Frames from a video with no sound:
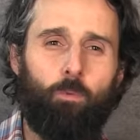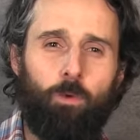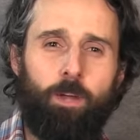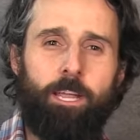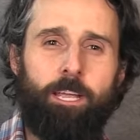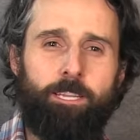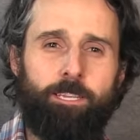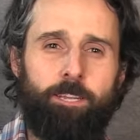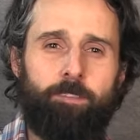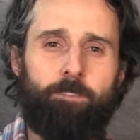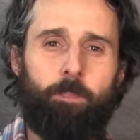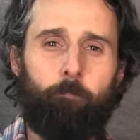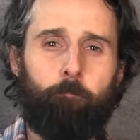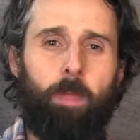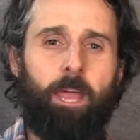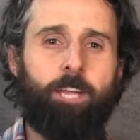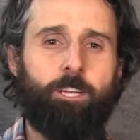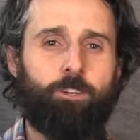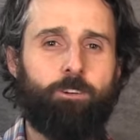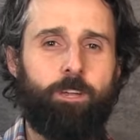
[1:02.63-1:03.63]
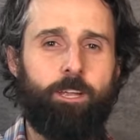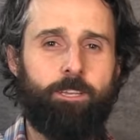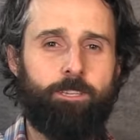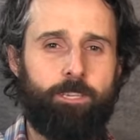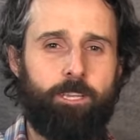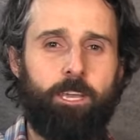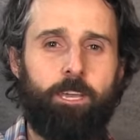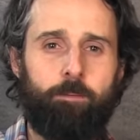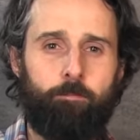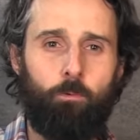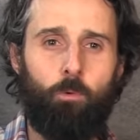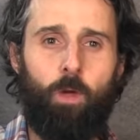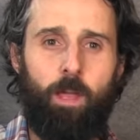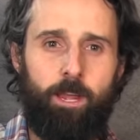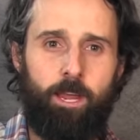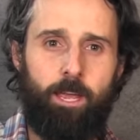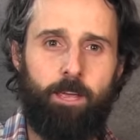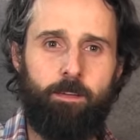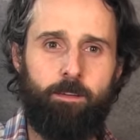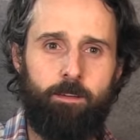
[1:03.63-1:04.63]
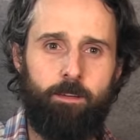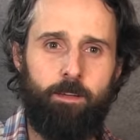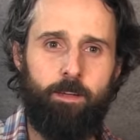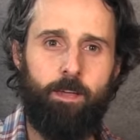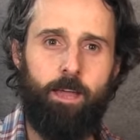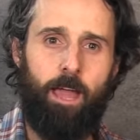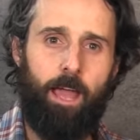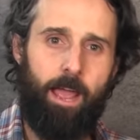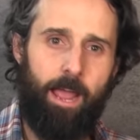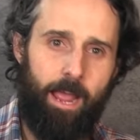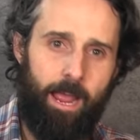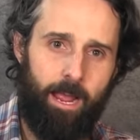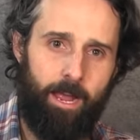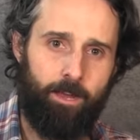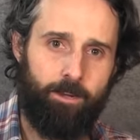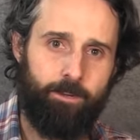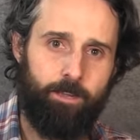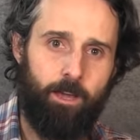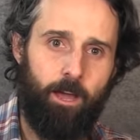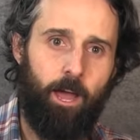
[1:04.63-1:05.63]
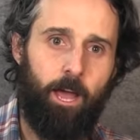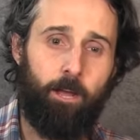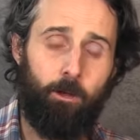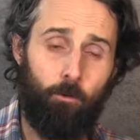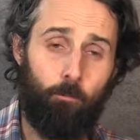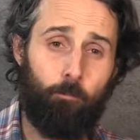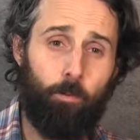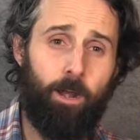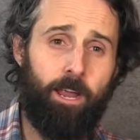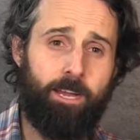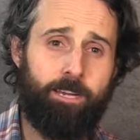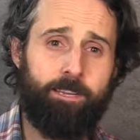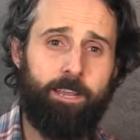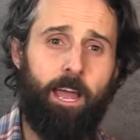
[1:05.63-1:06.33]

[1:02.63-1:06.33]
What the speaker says: reason the Patriots keep winning, and I'll break